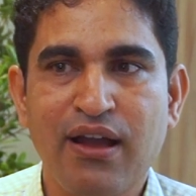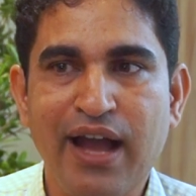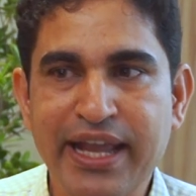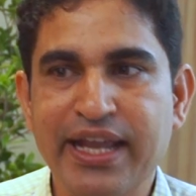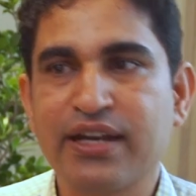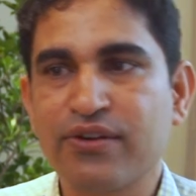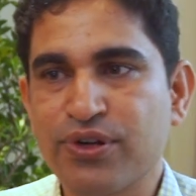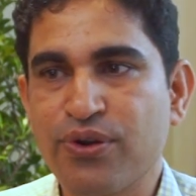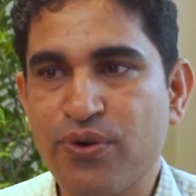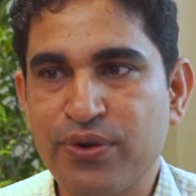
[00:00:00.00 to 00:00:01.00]
I
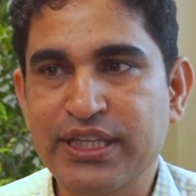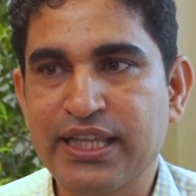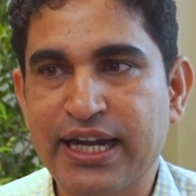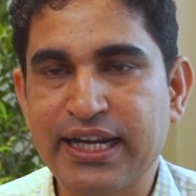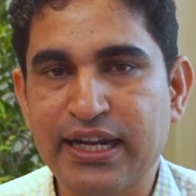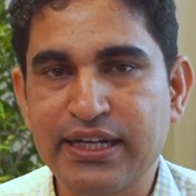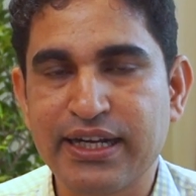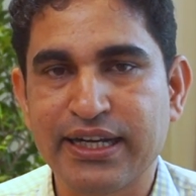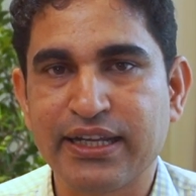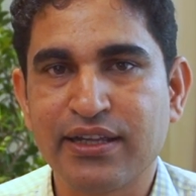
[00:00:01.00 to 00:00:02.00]
cannot go in that
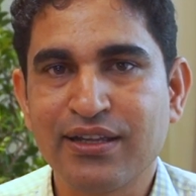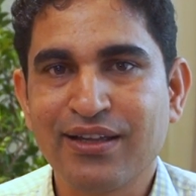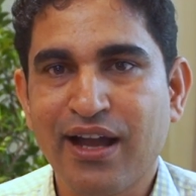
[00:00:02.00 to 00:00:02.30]
country